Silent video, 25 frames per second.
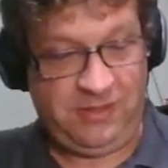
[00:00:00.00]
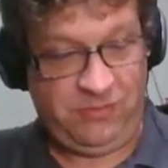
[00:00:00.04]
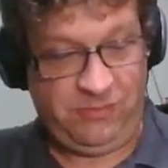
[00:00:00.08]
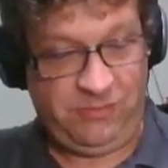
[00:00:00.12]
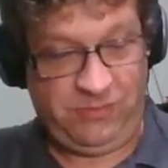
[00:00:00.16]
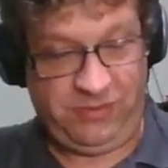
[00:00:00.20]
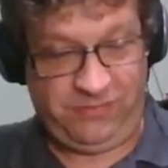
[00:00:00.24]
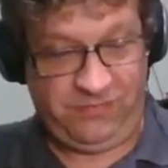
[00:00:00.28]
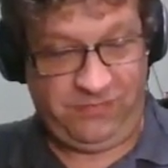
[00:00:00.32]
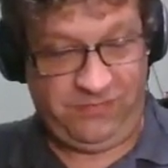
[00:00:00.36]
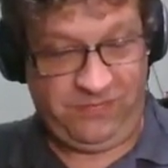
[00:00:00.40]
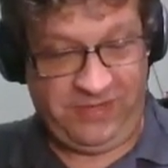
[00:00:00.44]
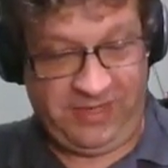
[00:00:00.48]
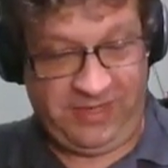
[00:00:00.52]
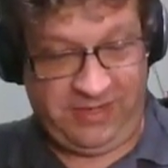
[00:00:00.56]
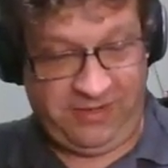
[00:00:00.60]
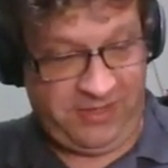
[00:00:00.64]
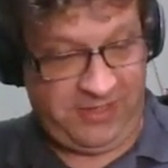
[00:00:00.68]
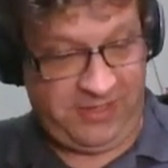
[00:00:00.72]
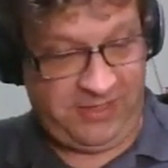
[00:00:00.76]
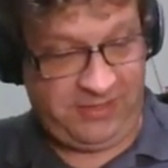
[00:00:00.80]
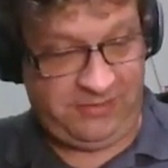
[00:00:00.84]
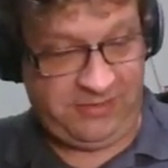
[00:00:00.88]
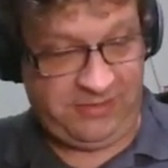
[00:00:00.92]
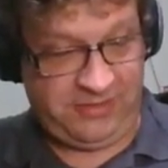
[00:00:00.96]
With
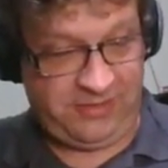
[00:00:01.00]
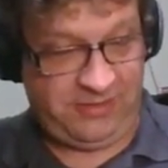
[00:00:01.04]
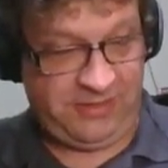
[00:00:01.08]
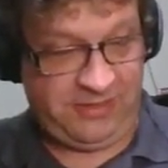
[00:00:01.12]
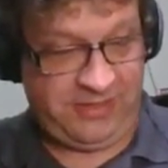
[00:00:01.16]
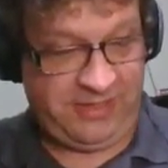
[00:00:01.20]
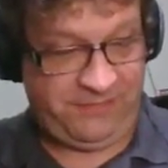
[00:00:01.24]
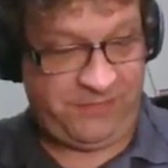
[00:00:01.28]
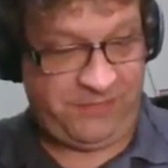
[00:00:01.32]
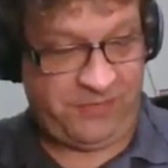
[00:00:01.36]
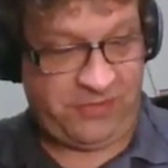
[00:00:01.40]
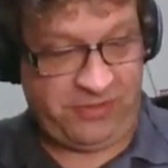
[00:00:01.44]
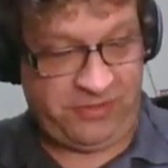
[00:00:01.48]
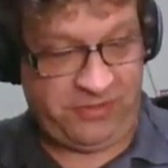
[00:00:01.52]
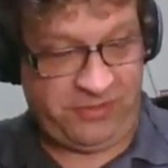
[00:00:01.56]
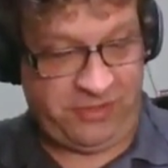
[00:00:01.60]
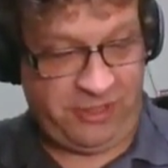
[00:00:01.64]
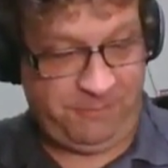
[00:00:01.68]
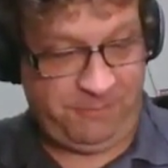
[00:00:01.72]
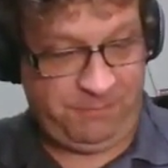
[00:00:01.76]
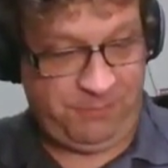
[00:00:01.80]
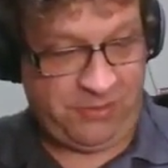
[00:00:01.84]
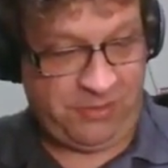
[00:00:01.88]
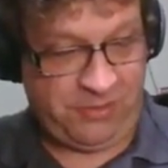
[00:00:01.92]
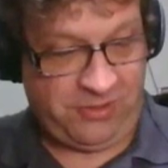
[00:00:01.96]
very little effort on
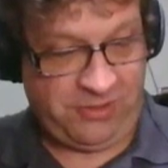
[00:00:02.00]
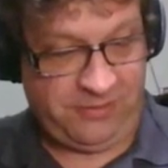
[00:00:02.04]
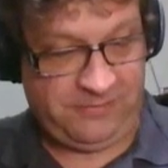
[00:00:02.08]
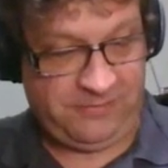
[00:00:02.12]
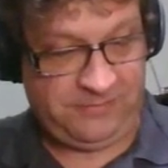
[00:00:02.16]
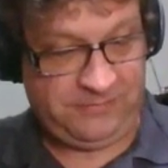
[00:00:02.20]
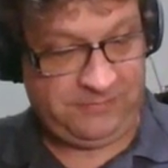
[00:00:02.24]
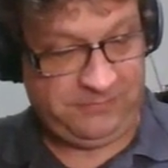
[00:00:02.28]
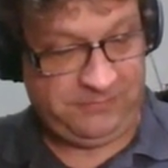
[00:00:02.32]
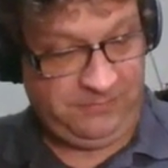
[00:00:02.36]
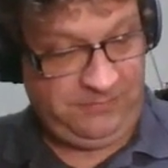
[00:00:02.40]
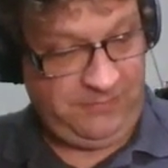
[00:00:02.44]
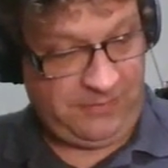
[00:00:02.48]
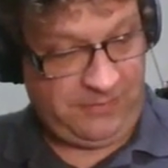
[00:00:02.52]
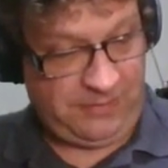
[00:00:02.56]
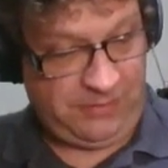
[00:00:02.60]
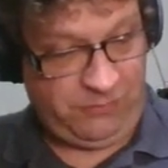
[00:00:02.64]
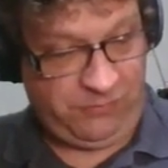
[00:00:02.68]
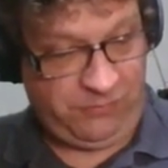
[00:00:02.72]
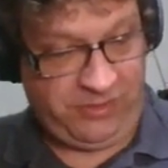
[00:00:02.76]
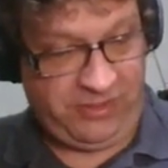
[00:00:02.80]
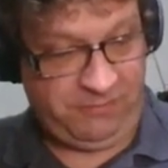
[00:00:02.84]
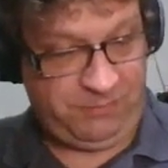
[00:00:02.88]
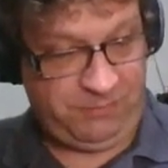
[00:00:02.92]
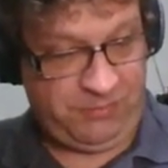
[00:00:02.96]
our part,
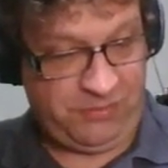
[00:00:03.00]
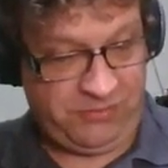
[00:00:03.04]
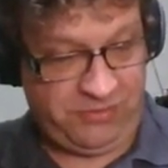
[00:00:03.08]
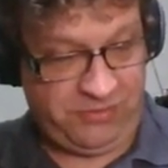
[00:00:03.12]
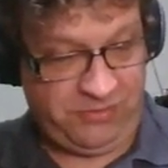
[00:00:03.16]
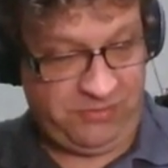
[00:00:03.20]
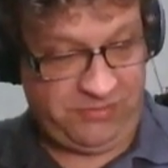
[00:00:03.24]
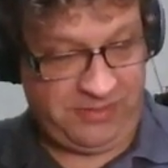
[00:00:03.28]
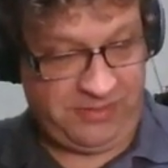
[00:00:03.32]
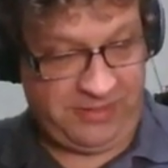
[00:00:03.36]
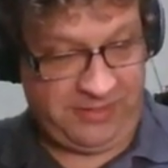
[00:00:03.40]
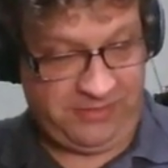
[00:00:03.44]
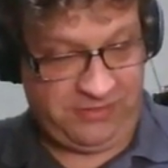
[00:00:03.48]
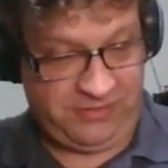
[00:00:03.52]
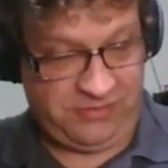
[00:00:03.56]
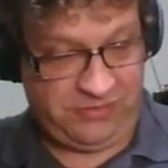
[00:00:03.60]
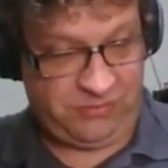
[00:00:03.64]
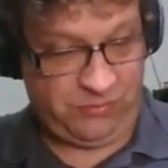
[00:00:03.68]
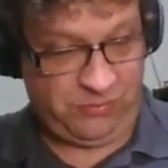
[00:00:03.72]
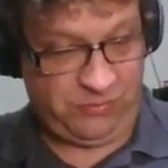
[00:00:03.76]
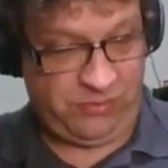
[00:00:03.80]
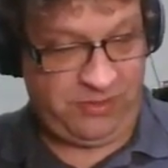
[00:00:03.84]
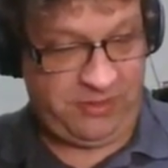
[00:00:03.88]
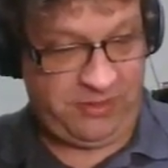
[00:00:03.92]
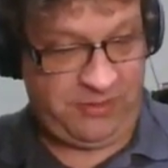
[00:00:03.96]
we have produced a
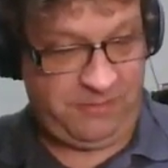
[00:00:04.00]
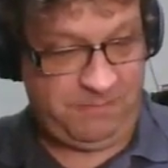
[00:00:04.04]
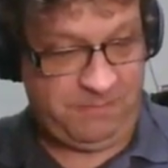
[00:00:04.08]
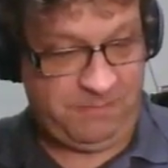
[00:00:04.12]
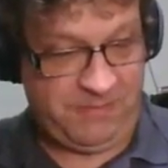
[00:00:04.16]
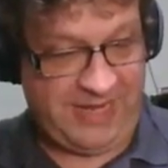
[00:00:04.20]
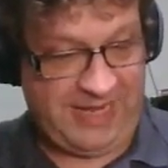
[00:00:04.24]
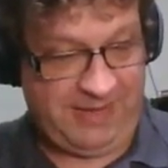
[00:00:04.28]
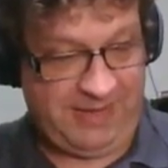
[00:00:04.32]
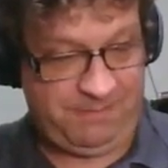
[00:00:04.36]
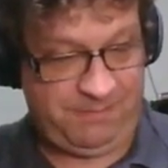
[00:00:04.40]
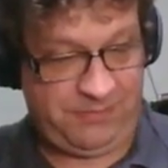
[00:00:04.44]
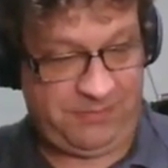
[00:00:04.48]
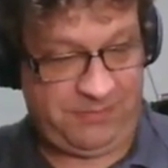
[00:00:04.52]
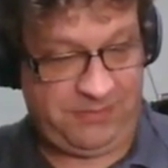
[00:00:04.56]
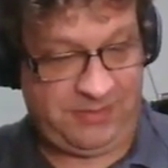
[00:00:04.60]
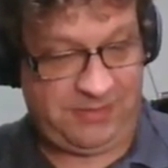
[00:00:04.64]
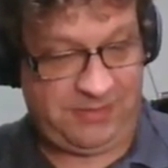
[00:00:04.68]
sorted map